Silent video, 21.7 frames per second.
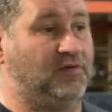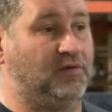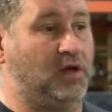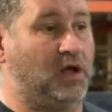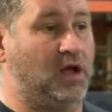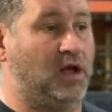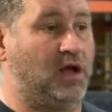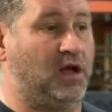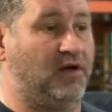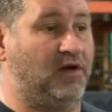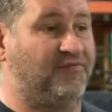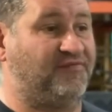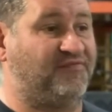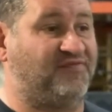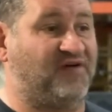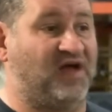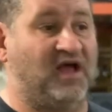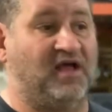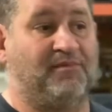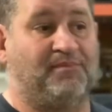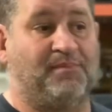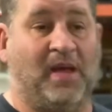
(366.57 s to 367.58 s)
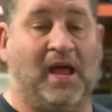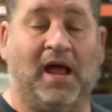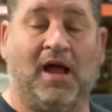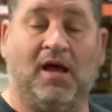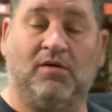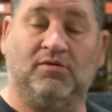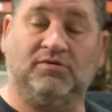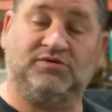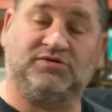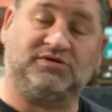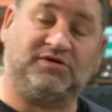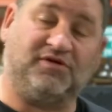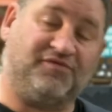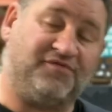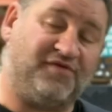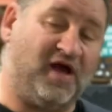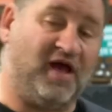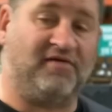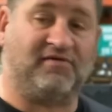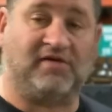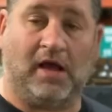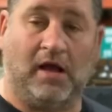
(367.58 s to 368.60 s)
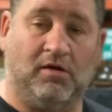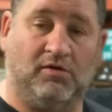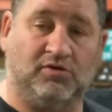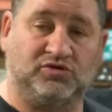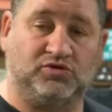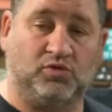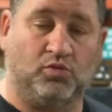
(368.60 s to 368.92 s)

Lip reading: 5 pounds to 5 gallons